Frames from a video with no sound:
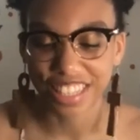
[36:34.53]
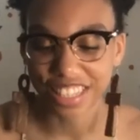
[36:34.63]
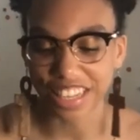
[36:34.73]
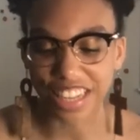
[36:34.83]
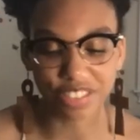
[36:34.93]
A
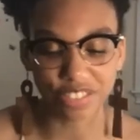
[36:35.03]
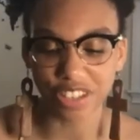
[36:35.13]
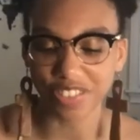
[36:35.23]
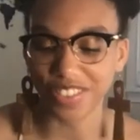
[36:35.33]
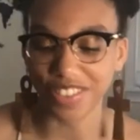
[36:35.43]
lot of
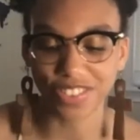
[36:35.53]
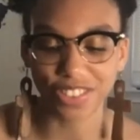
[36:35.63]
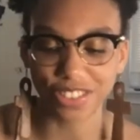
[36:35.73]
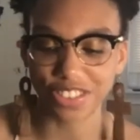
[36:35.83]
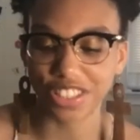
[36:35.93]
great
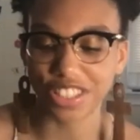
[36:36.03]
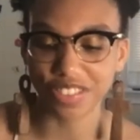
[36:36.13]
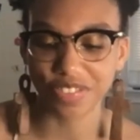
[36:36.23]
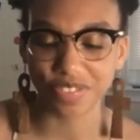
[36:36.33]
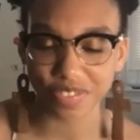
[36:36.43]
people.
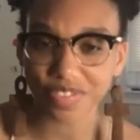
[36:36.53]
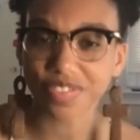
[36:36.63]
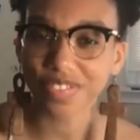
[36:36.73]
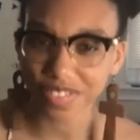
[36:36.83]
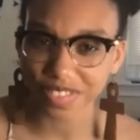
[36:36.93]

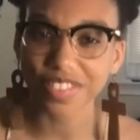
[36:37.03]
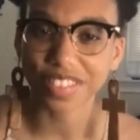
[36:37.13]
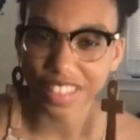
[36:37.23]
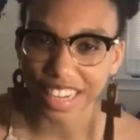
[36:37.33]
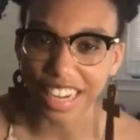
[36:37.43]

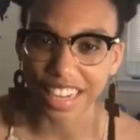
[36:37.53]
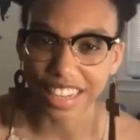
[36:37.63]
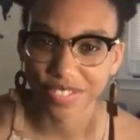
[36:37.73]
Yeah.